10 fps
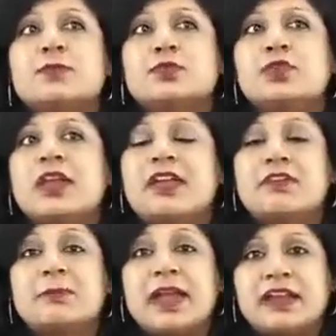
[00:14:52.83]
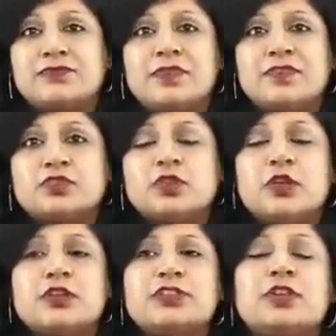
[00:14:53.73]
you are having bilateral visual
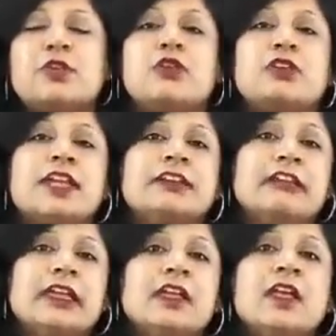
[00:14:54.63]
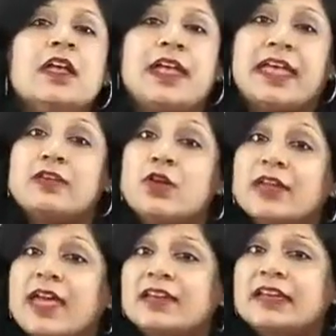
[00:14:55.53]
loss and you are not getting any
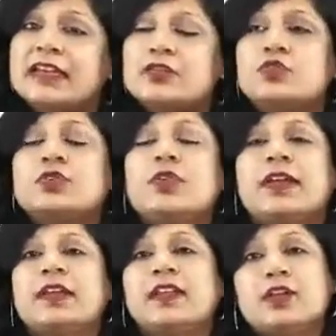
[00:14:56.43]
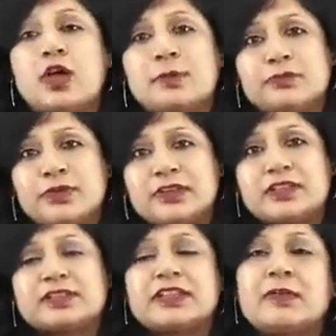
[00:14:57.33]
organic lesion, you are getting a normal
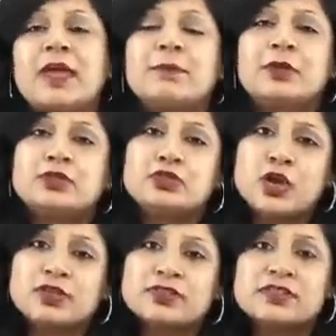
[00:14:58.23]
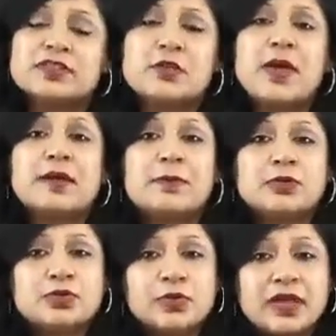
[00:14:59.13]
fundus, inquire about the toxins, inquire
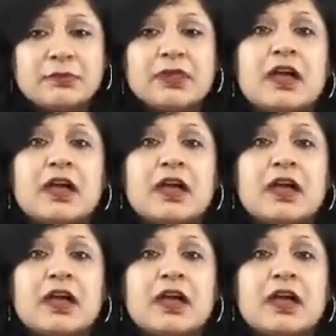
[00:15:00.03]
about uremia,